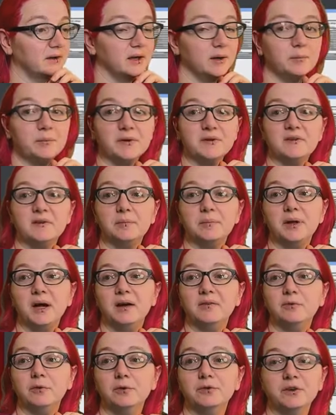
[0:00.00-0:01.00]
input supply
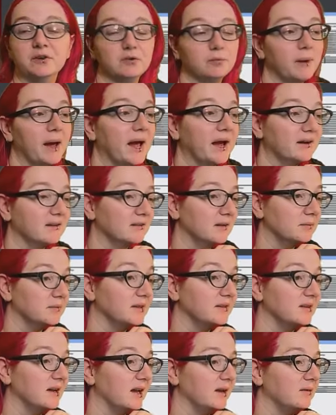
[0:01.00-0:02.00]
voltage max up to
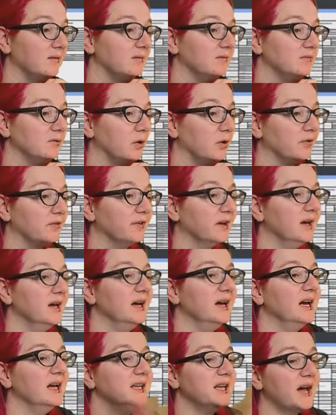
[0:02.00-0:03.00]
10 volts.
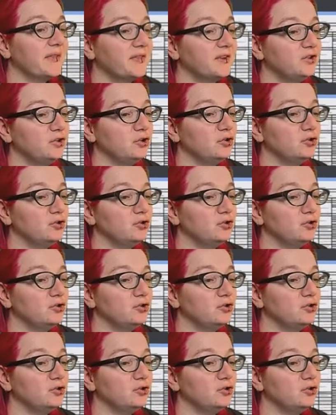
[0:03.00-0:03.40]
Not that you